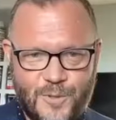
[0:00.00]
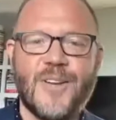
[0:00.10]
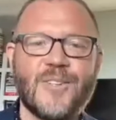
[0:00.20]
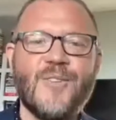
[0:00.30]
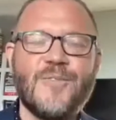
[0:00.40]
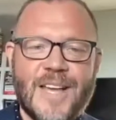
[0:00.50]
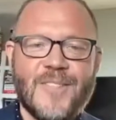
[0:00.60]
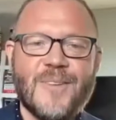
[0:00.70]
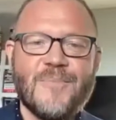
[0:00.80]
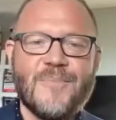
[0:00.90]
They're out there.
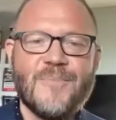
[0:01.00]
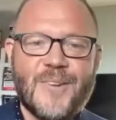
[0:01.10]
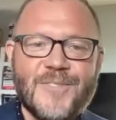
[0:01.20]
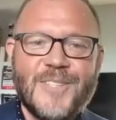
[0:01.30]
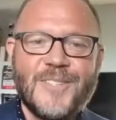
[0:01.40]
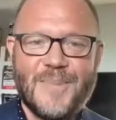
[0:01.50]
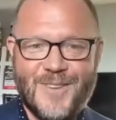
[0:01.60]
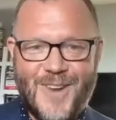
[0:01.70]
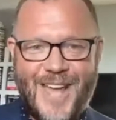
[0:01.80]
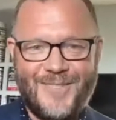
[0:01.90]
Go find them. They are
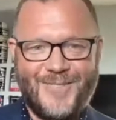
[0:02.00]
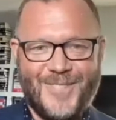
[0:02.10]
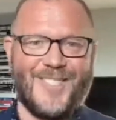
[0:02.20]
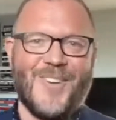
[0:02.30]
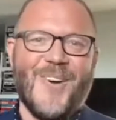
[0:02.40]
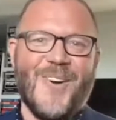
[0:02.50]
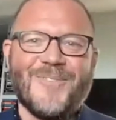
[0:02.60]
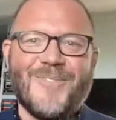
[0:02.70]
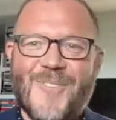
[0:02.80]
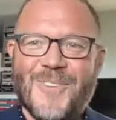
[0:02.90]
definitely going to be your advocates
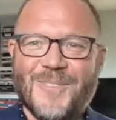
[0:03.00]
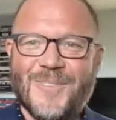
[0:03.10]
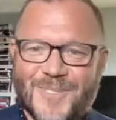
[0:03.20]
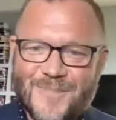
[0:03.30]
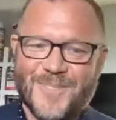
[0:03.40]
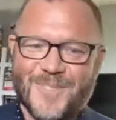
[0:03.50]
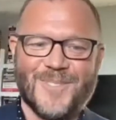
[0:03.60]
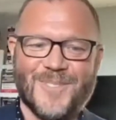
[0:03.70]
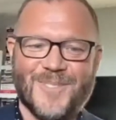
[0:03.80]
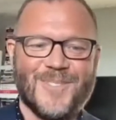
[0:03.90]
going forward with
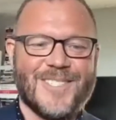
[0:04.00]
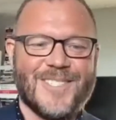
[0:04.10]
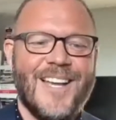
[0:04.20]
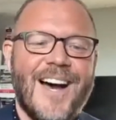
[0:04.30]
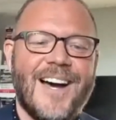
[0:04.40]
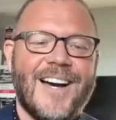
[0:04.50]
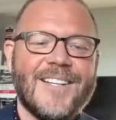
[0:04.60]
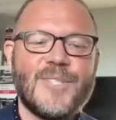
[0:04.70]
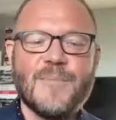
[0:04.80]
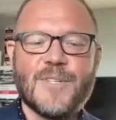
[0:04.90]
super users.
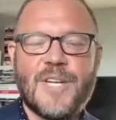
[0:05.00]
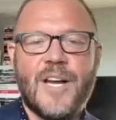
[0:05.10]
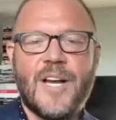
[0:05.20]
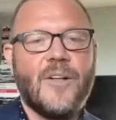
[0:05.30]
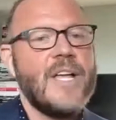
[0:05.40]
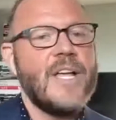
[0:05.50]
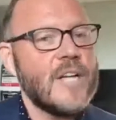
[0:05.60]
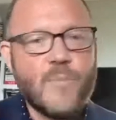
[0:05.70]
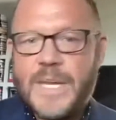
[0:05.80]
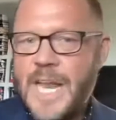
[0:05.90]
So Michelle,
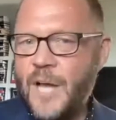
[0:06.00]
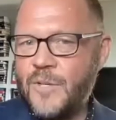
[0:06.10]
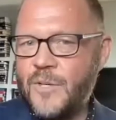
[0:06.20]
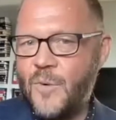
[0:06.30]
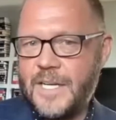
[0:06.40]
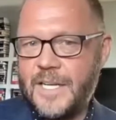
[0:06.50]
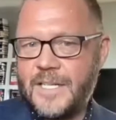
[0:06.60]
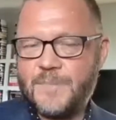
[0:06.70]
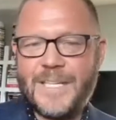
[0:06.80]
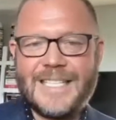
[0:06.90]
we now know what
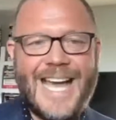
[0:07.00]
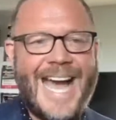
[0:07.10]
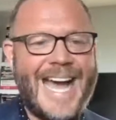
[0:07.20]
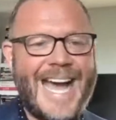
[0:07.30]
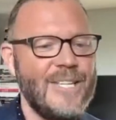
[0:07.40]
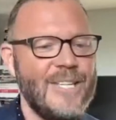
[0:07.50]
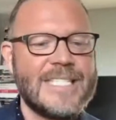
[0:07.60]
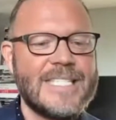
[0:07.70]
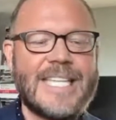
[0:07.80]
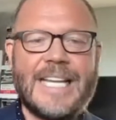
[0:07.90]
it is, but how do
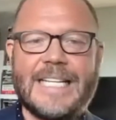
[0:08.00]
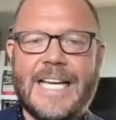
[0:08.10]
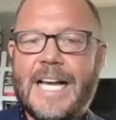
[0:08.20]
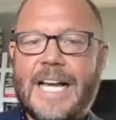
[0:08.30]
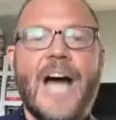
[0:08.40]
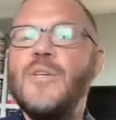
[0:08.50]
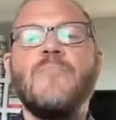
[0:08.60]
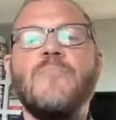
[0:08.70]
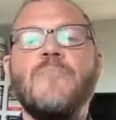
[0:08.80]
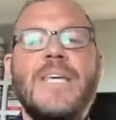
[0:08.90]
you set it?
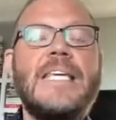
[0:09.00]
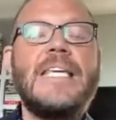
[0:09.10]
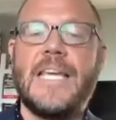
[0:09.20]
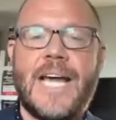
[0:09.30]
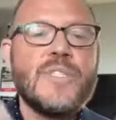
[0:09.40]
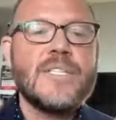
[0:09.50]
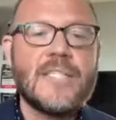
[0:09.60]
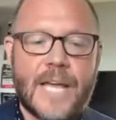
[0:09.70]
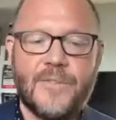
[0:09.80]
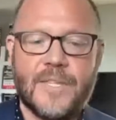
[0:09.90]
How do you even begin? How do
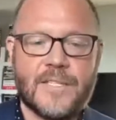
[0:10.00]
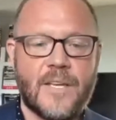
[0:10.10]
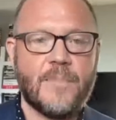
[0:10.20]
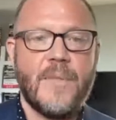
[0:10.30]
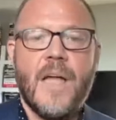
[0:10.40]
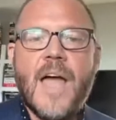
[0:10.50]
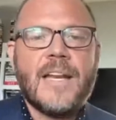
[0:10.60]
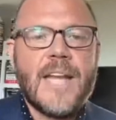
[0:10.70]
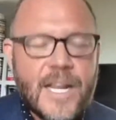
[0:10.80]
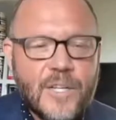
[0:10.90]
you set this up?
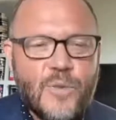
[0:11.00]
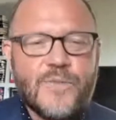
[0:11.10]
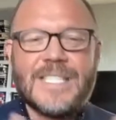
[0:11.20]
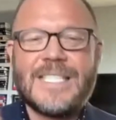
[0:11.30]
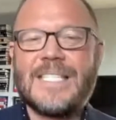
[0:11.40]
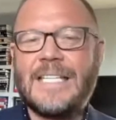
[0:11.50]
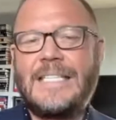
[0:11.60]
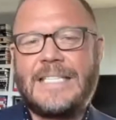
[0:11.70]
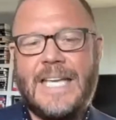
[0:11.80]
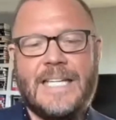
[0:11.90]
And how do you
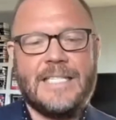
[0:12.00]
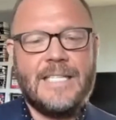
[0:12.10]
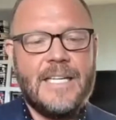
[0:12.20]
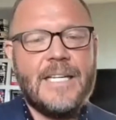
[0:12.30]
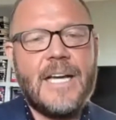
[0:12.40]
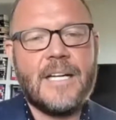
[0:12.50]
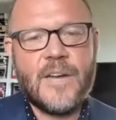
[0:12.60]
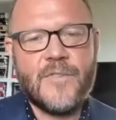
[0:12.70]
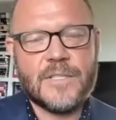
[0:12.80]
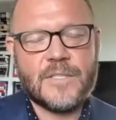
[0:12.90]
facilitate
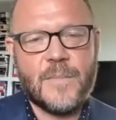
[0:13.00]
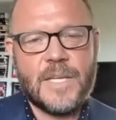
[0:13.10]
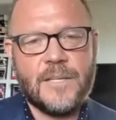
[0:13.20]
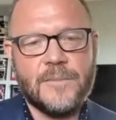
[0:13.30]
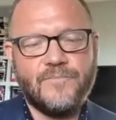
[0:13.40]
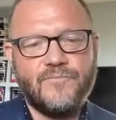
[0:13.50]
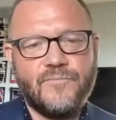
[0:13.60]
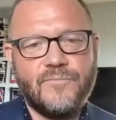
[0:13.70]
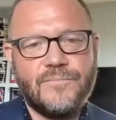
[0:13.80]
a governance committee?